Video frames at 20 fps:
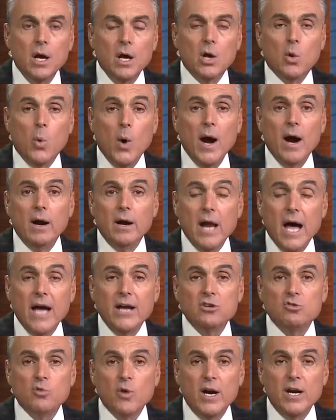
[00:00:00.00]
acquire
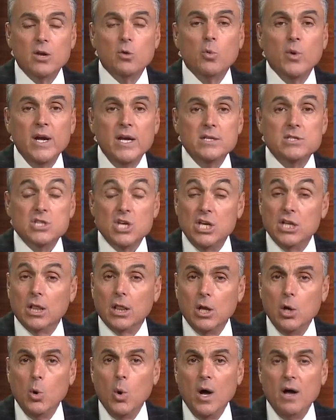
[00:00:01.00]
non-traded REITs
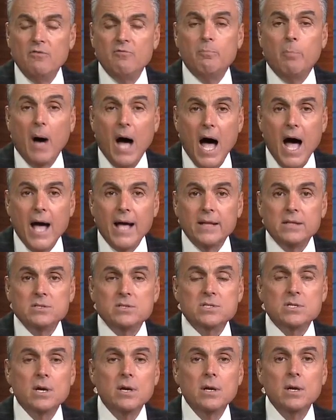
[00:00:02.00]
in lieu of
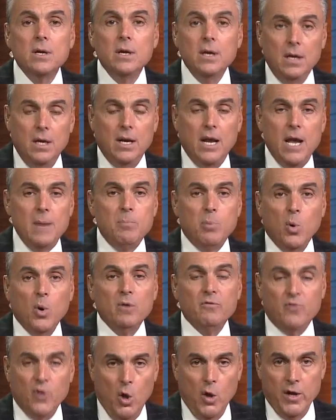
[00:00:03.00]
bonds in a
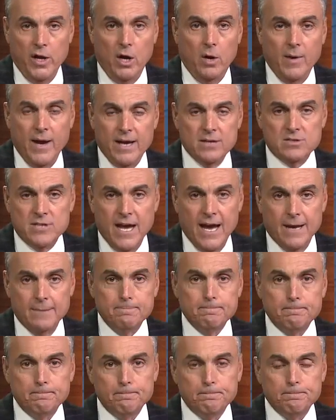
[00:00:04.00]
portfolio. How's that?